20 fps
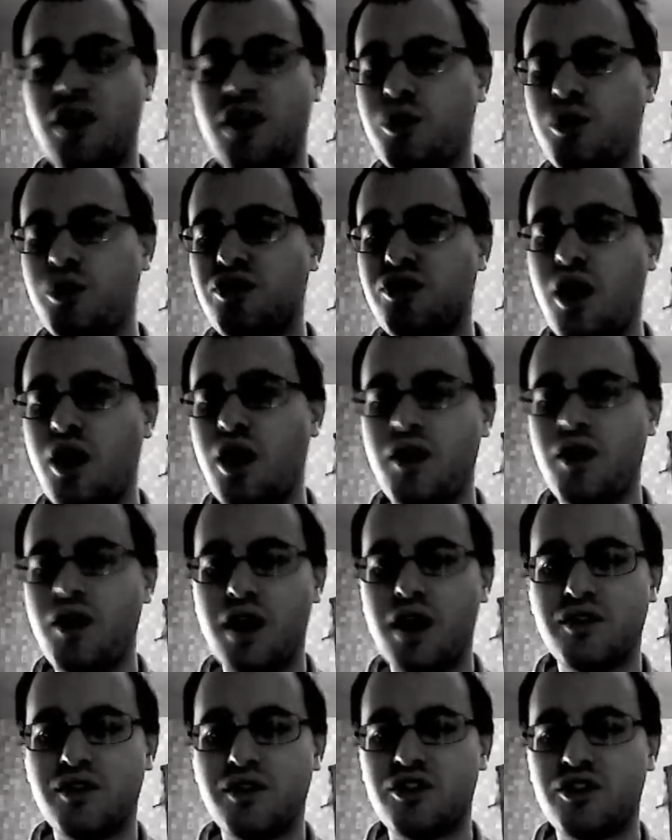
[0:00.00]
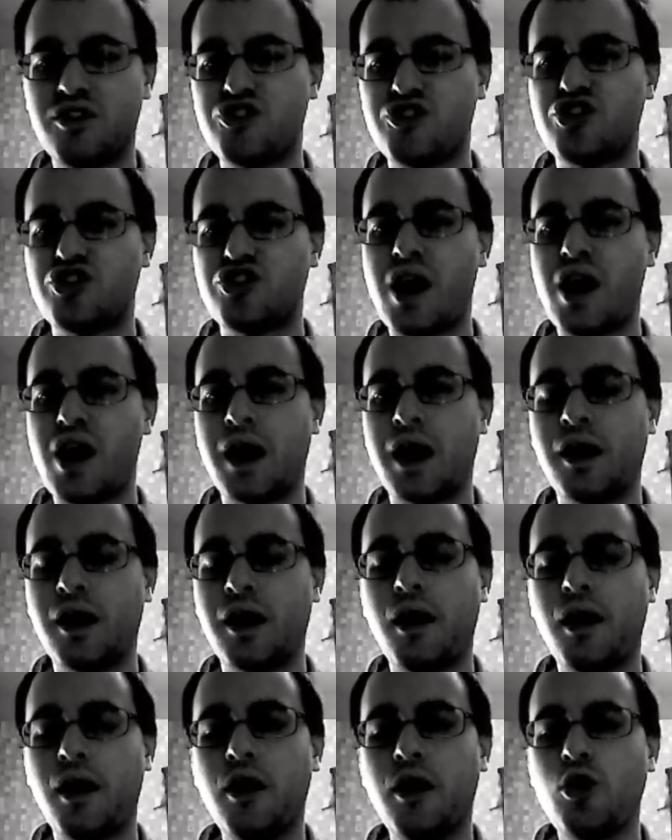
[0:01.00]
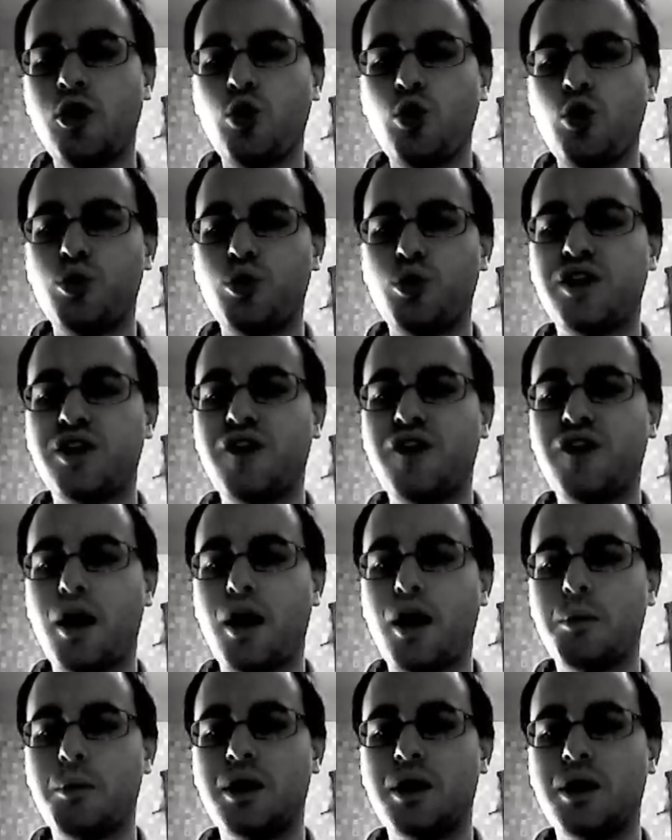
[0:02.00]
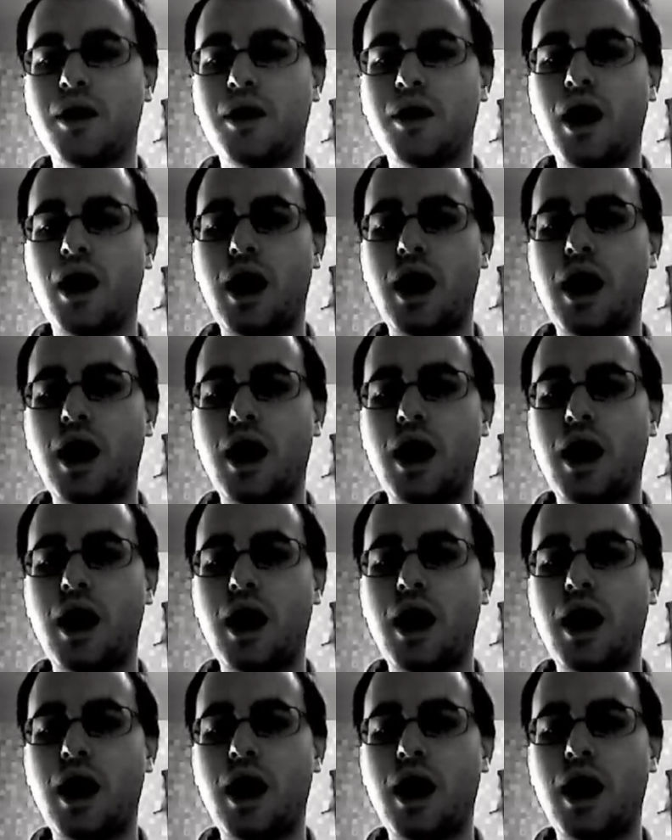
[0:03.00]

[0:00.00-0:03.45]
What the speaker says: And we saw a lot of this in China with the development